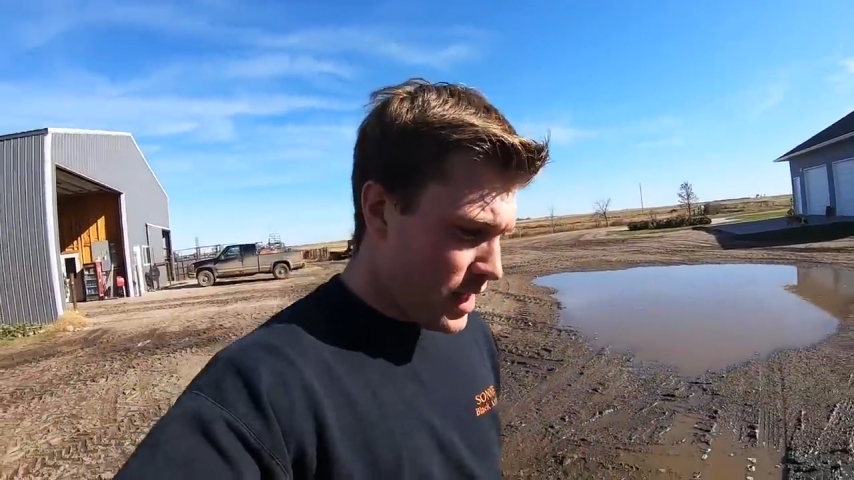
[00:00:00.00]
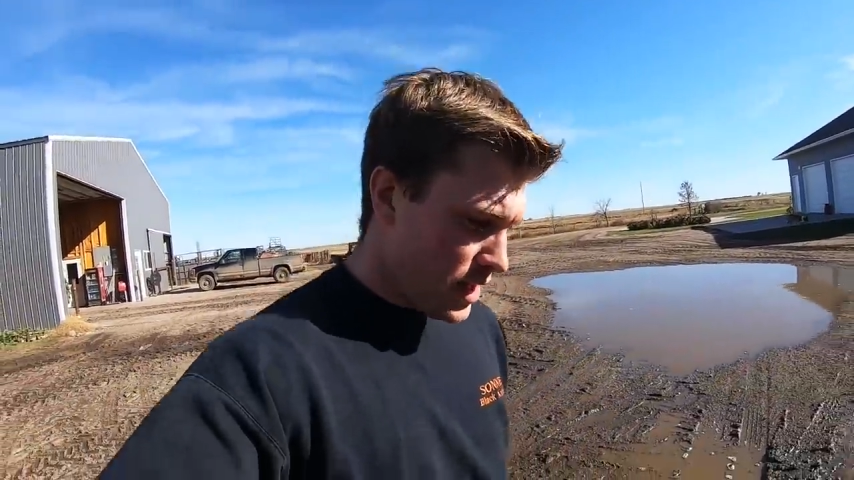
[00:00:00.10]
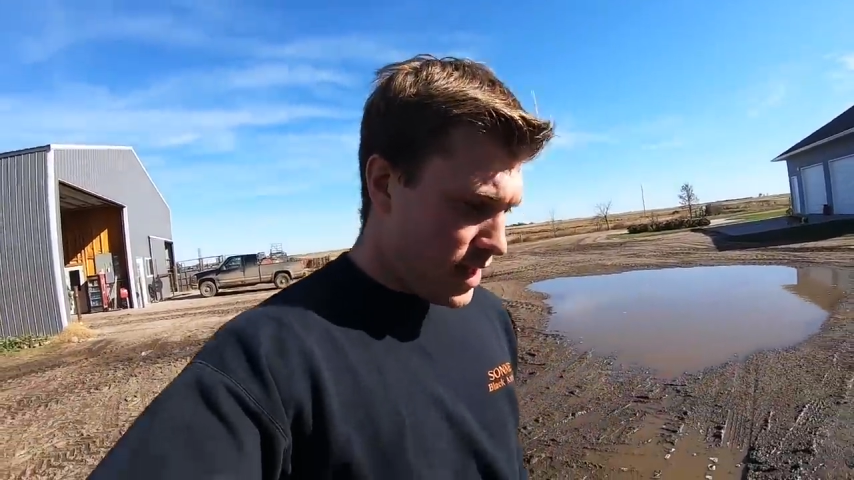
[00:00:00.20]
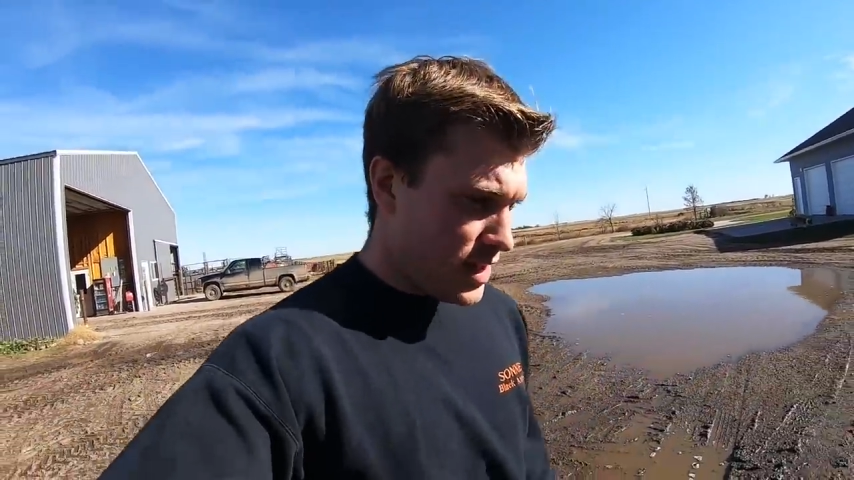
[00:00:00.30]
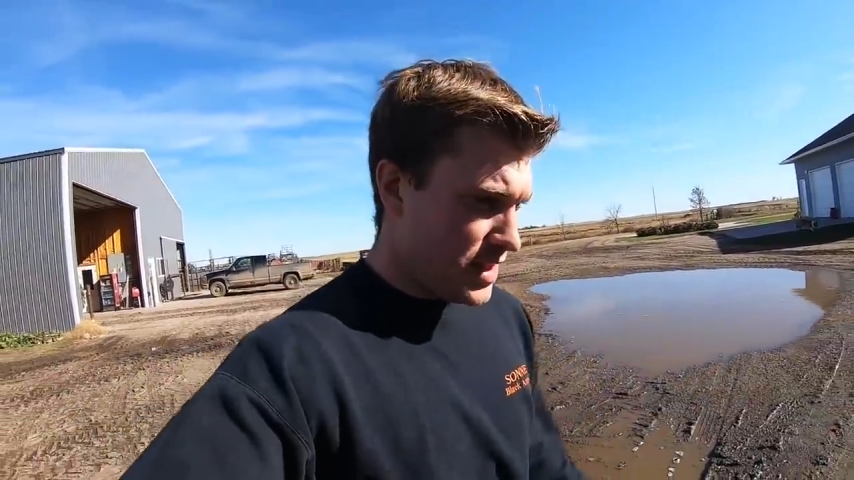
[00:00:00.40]

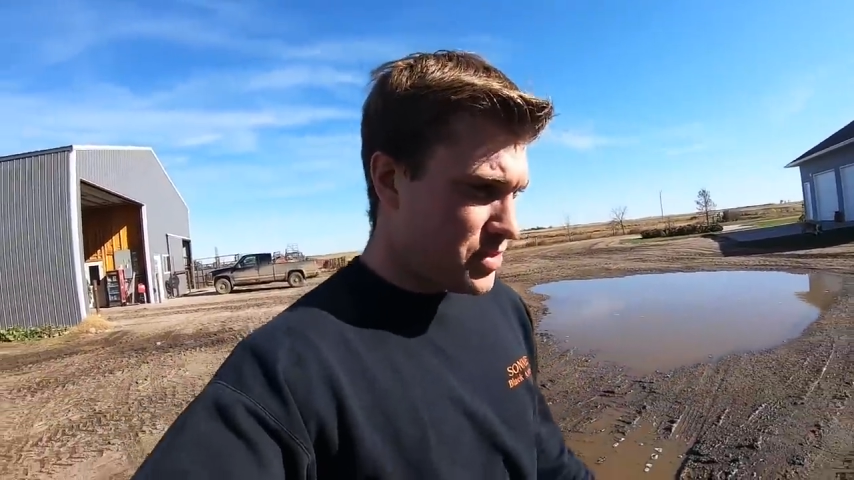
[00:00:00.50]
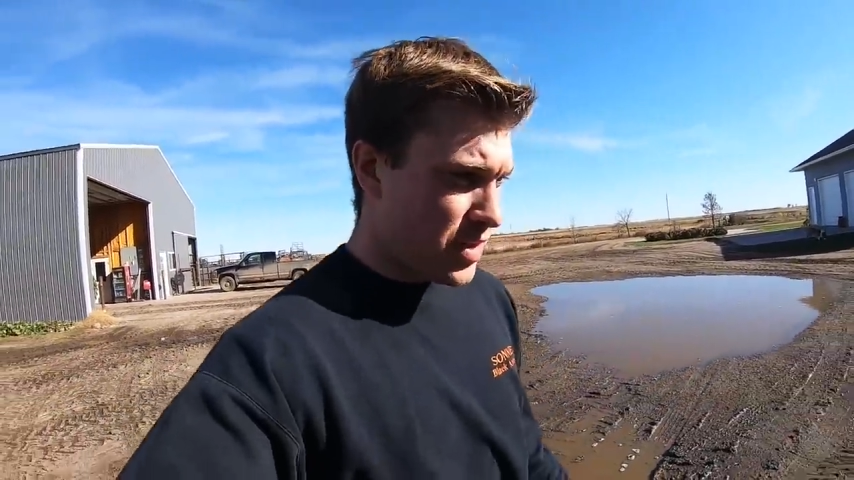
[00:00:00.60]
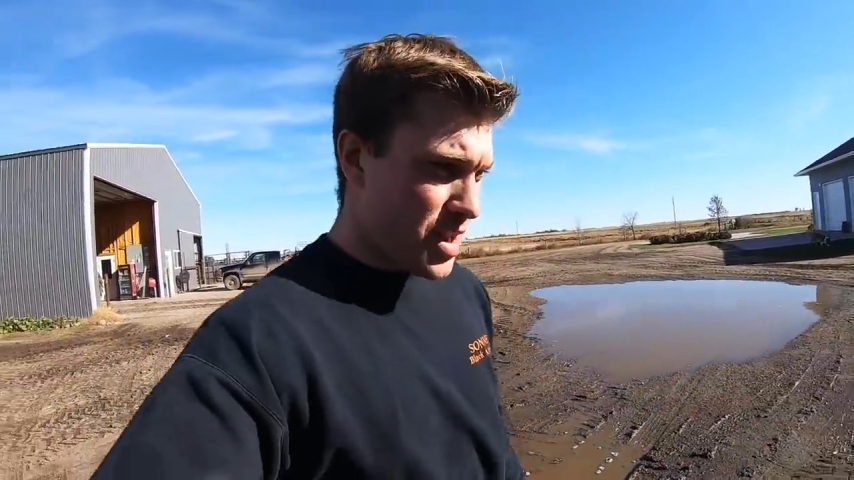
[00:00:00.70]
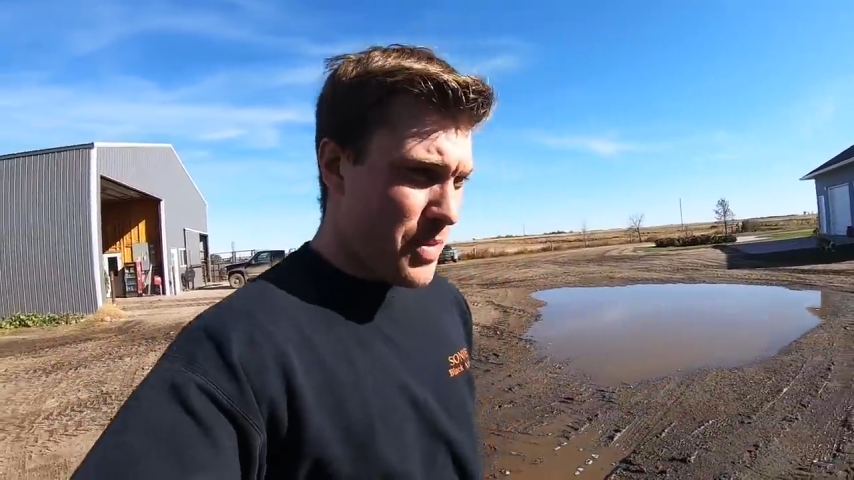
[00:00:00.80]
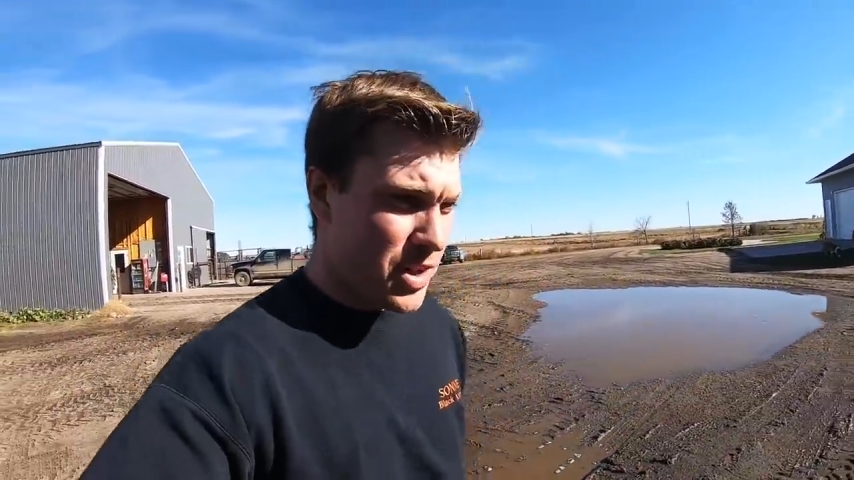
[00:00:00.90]
Uh, it's
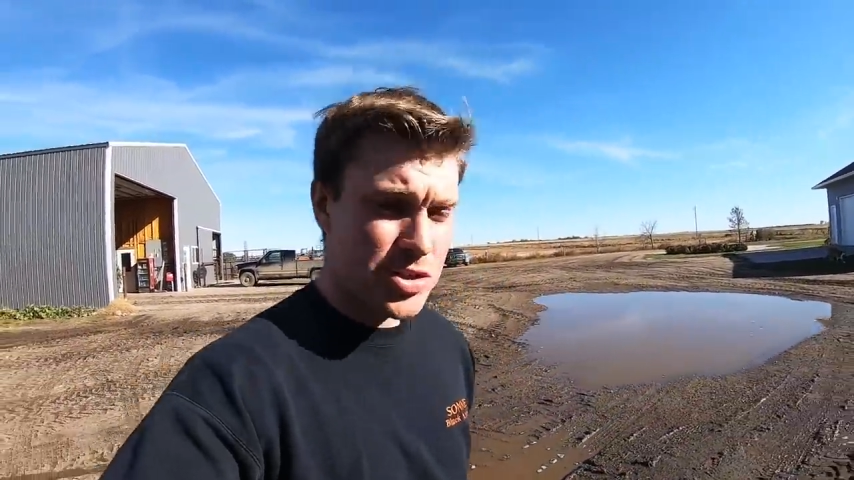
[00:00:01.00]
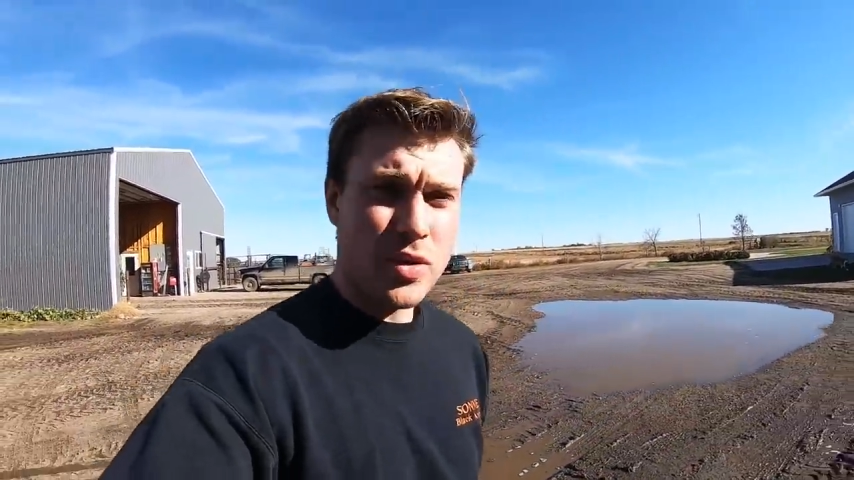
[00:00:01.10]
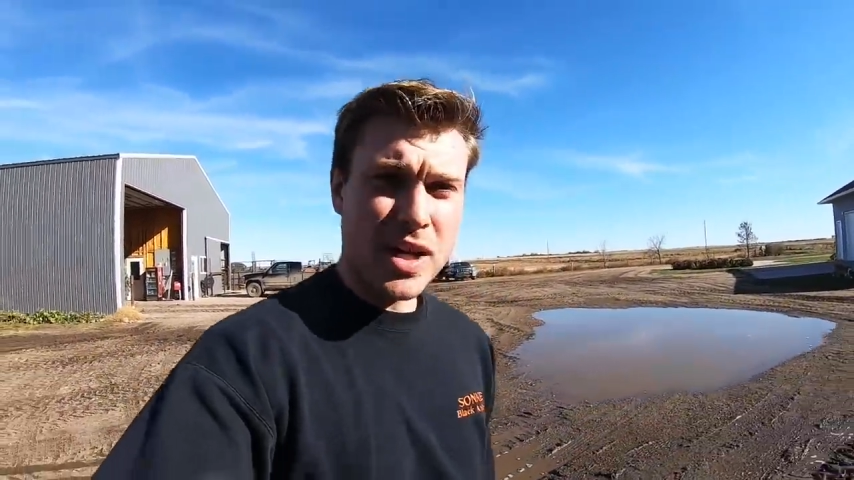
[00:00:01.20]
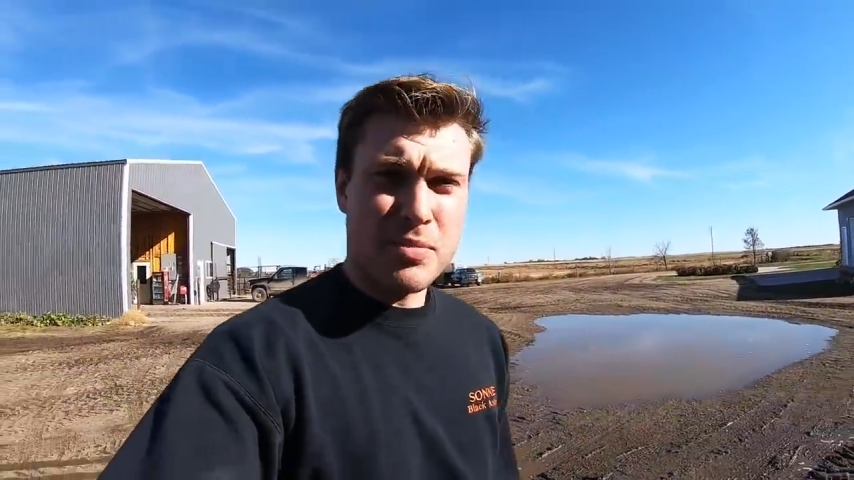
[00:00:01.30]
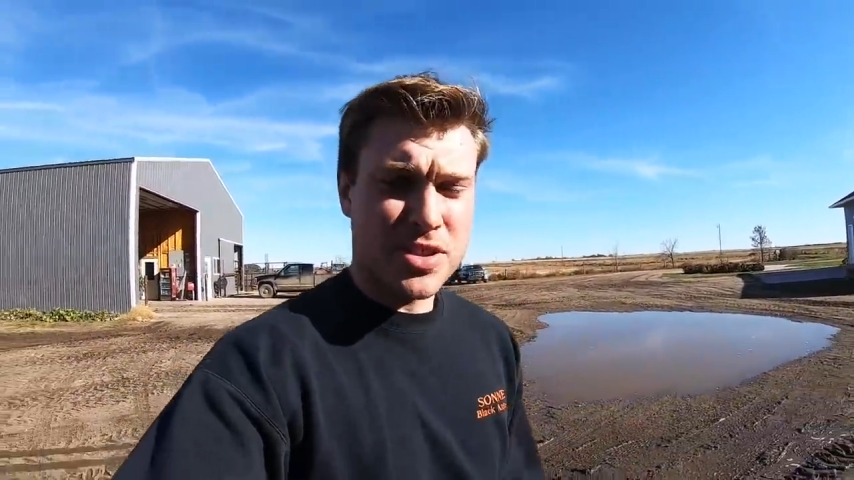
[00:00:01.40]
running about
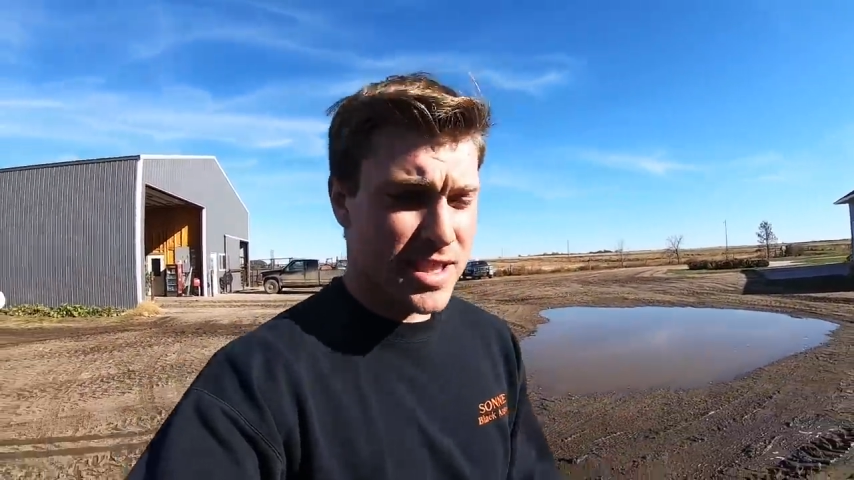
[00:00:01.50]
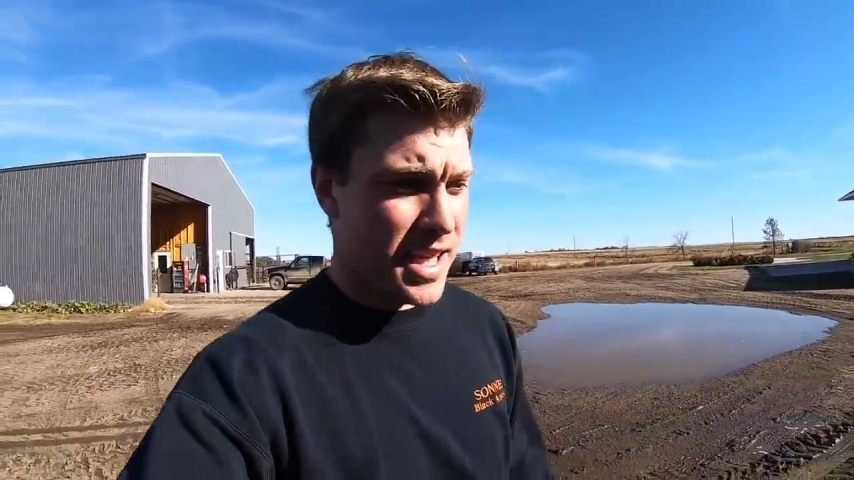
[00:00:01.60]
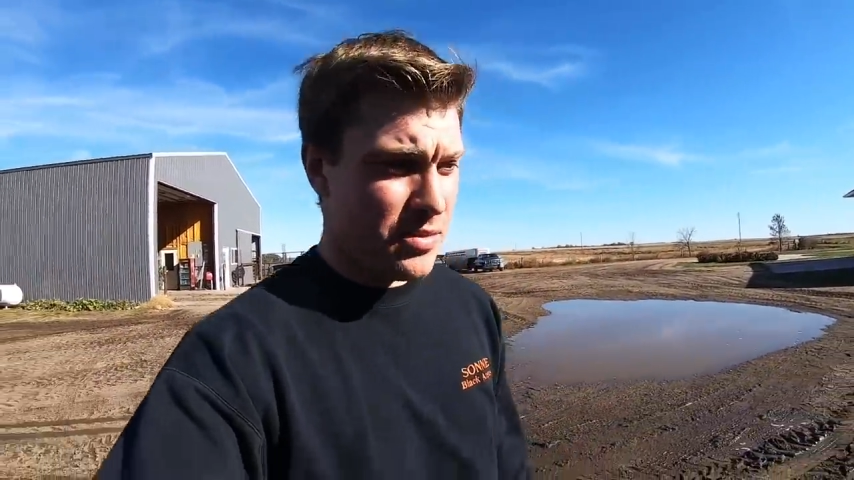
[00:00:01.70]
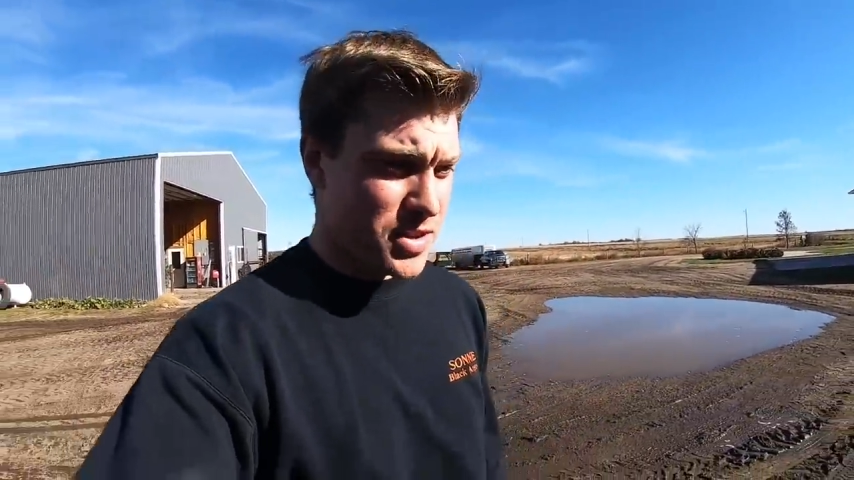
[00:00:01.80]
twenty percent,